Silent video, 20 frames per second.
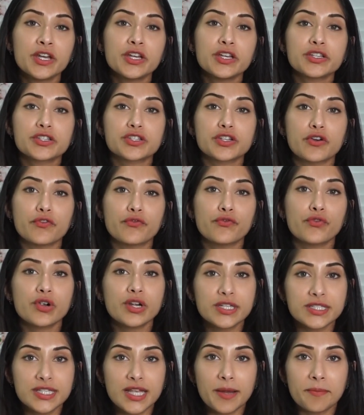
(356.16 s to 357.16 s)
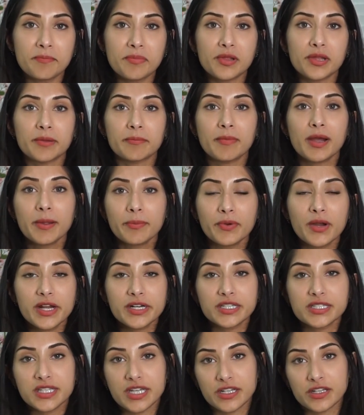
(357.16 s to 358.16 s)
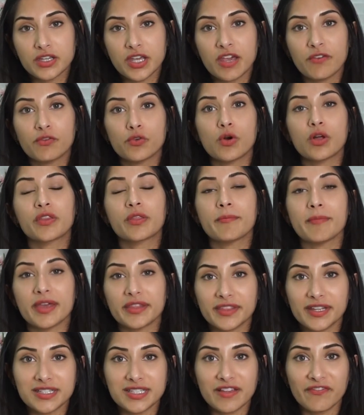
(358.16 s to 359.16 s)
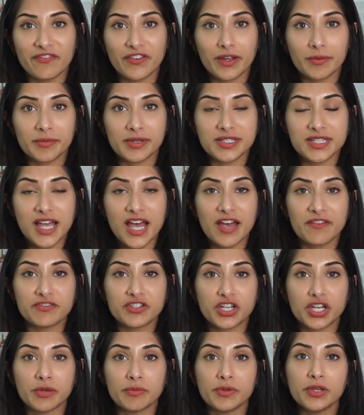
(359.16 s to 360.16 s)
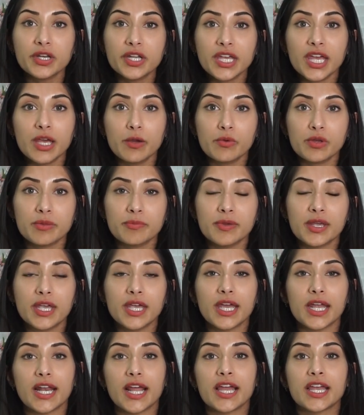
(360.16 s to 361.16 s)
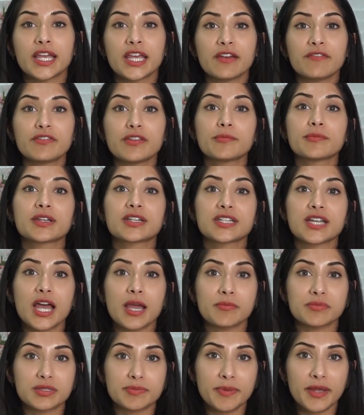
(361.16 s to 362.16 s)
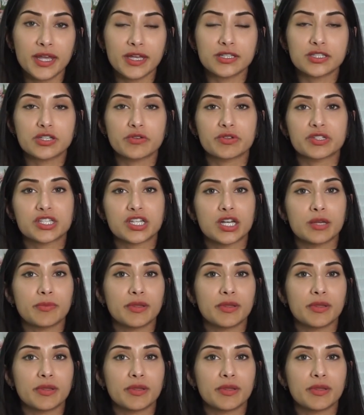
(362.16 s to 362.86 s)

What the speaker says: So for example, in my practice, I gave you all the methods that families have to communicate with me, and I give them the time span. So it's going to